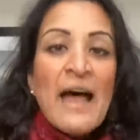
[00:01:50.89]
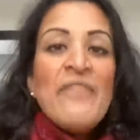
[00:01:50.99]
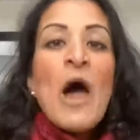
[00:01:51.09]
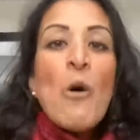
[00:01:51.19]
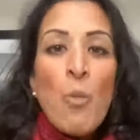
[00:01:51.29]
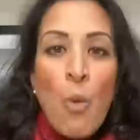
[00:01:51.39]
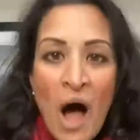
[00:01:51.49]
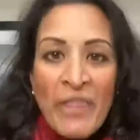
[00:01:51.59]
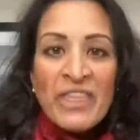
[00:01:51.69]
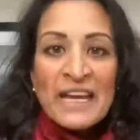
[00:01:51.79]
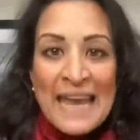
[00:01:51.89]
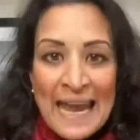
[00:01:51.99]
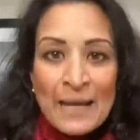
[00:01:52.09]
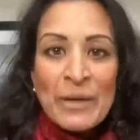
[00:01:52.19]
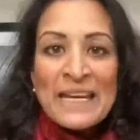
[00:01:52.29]
that won the
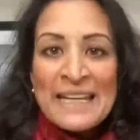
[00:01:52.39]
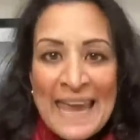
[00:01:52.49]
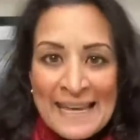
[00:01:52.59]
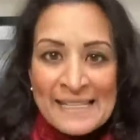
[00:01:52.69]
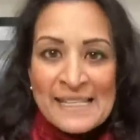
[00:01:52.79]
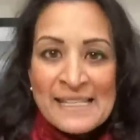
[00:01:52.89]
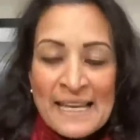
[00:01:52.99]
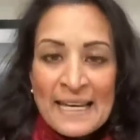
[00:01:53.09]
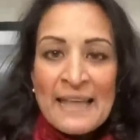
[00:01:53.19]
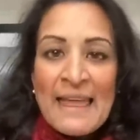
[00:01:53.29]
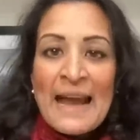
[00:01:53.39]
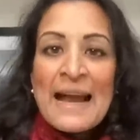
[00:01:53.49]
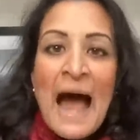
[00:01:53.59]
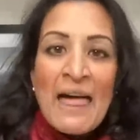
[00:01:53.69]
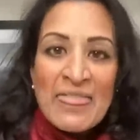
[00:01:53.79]
game in Kansas City that
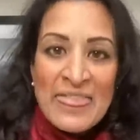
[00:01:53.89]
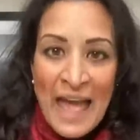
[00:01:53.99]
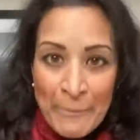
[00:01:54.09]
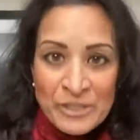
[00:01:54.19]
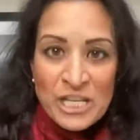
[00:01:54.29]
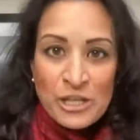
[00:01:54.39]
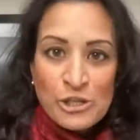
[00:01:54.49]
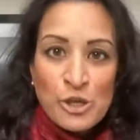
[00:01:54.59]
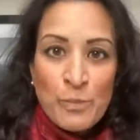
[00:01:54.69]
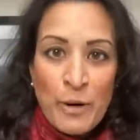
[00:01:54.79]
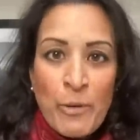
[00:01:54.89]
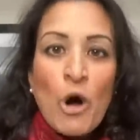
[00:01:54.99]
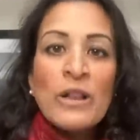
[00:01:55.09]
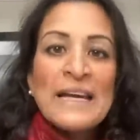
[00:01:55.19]
got them to the Super Bowl.